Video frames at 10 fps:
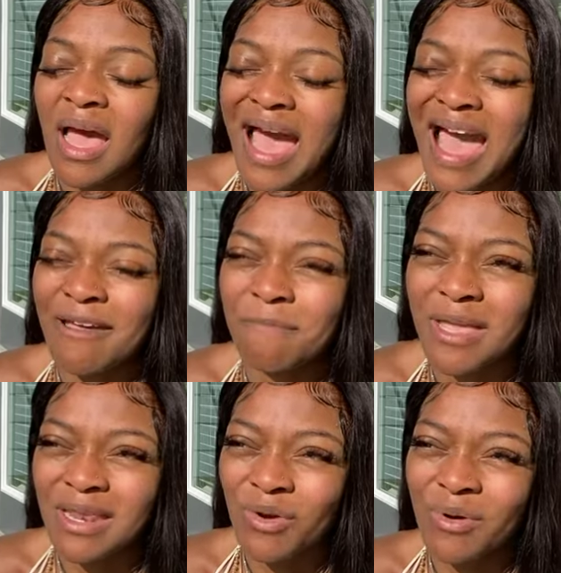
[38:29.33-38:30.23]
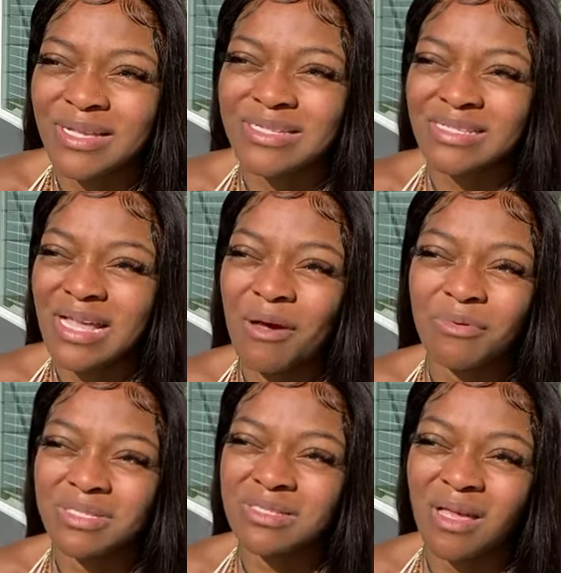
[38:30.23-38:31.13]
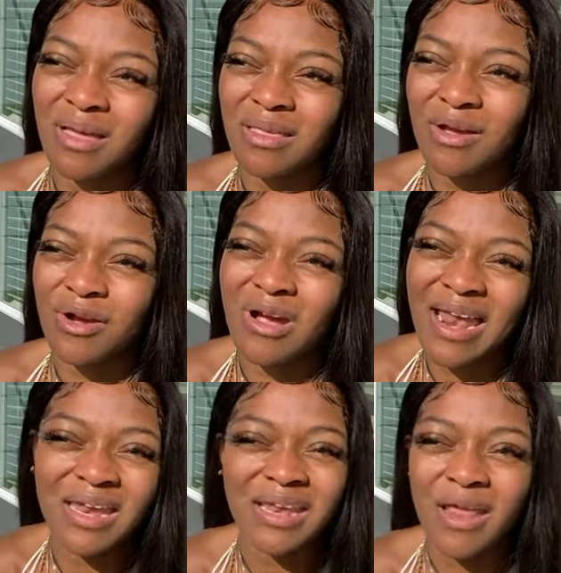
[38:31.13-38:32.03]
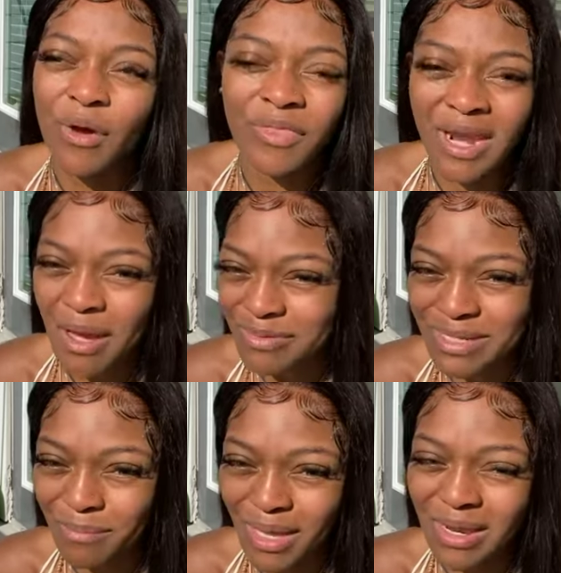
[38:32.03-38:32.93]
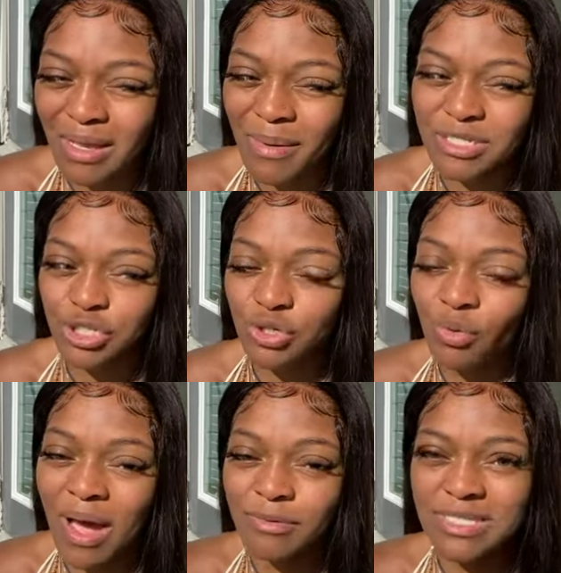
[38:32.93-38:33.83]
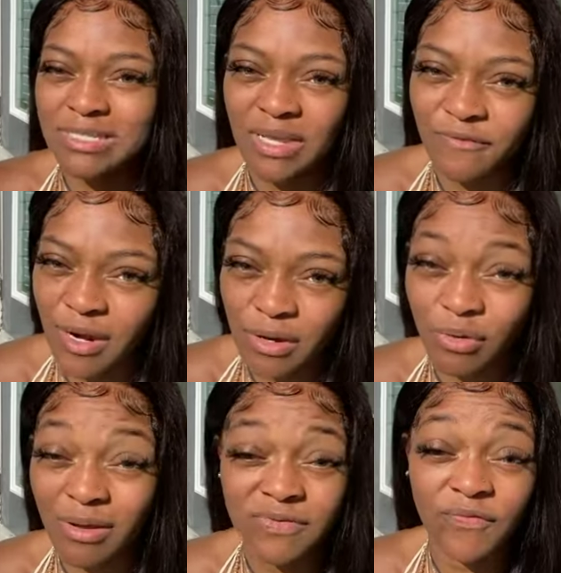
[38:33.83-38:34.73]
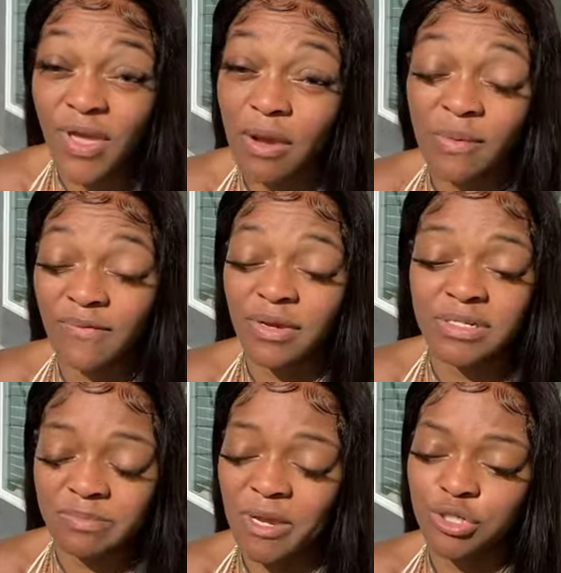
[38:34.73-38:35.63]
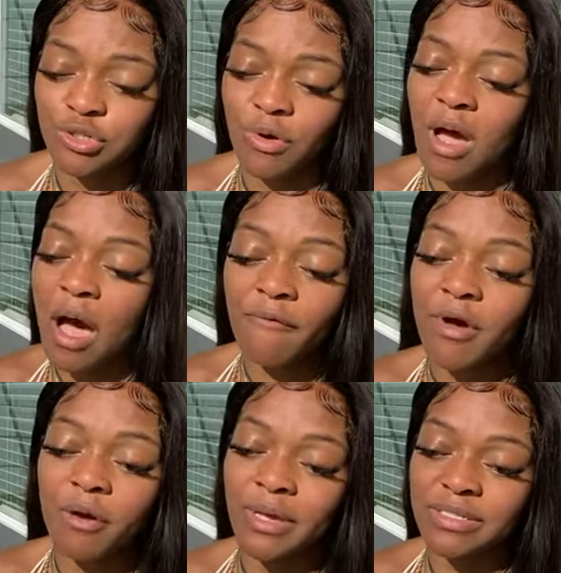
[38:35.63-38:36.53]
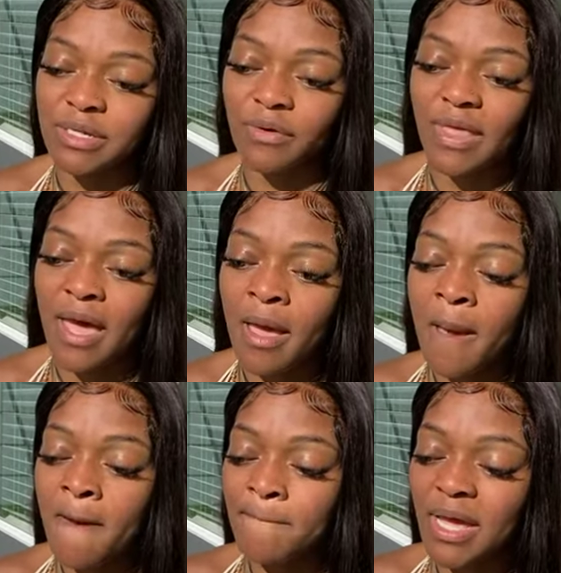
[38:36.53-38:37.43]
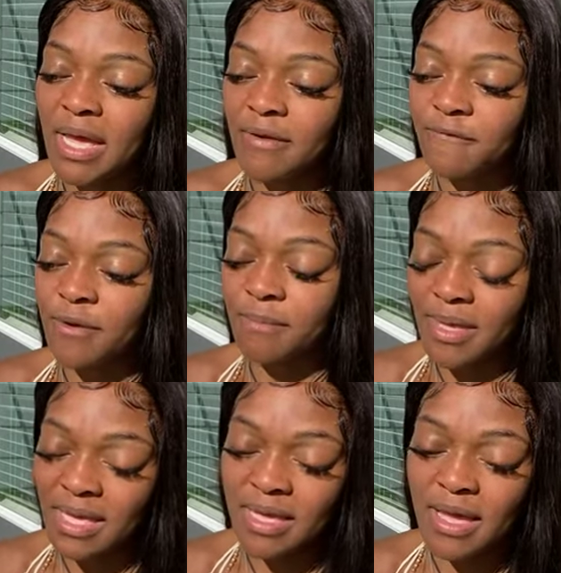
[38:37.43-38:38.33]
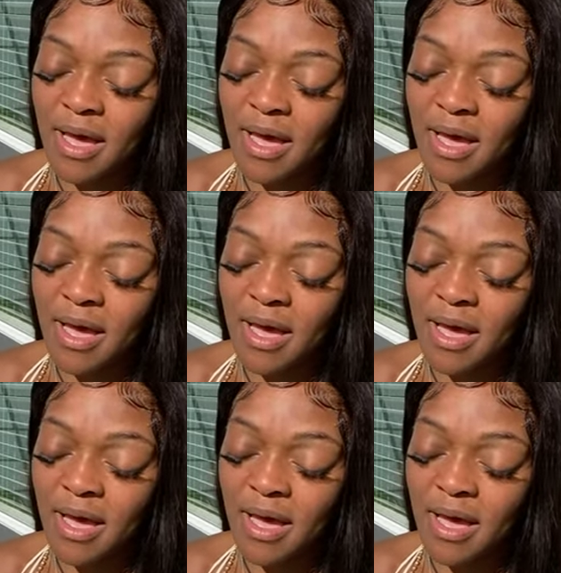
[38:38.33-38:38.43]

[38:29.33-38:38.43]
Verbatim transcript: I've been knowing since I was a young girl. I didn't know that I was a medium. I just knew I was different. I knew I was very, very special. I've always known that. But for me,